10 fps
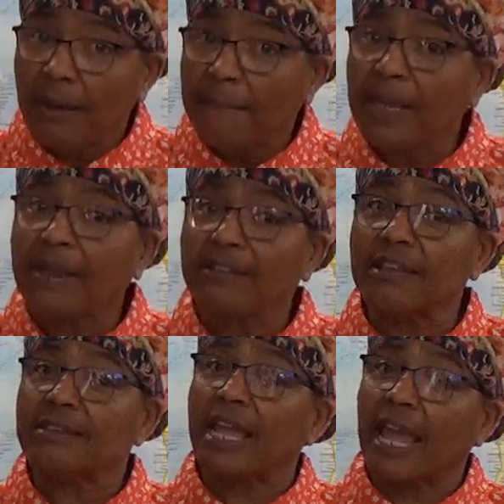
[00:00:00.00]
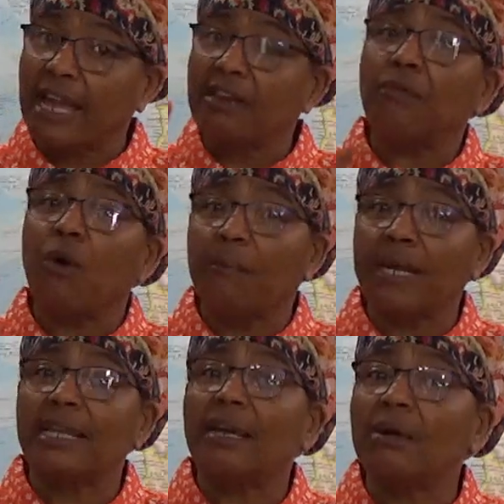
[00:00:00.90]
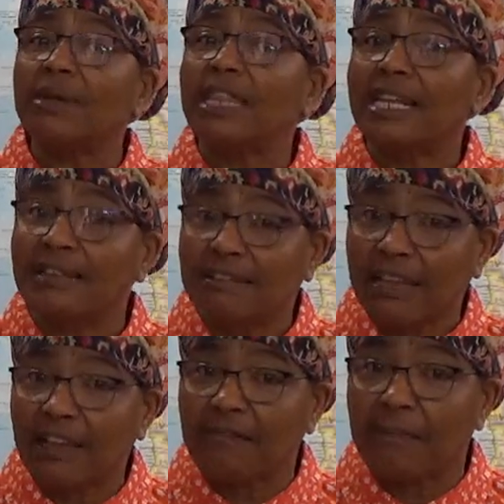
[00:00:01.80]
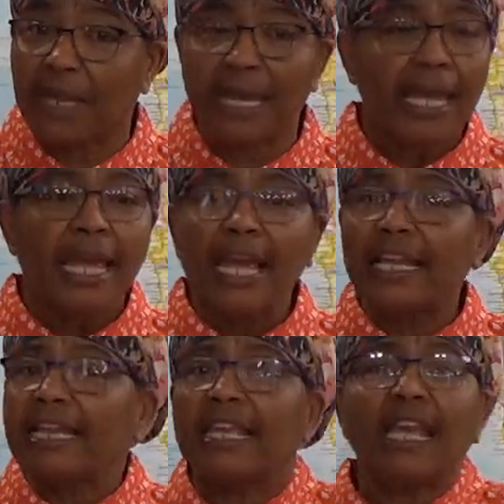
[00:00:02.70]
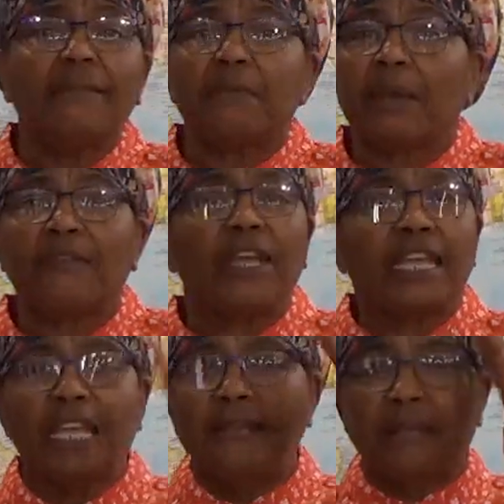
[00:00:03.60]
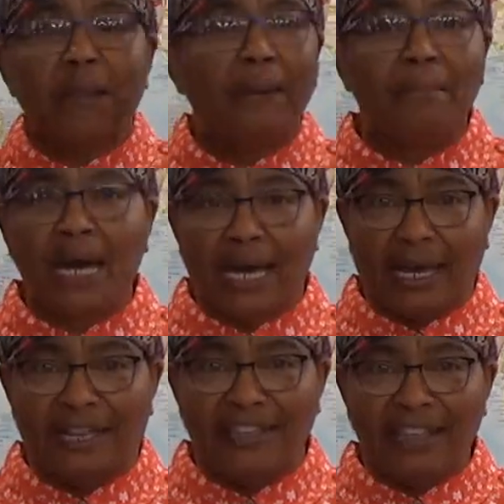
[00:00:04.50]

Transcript: Because it's the hand of Almighty Yahweh that has saved me. And it keeps me, He keeps my mind.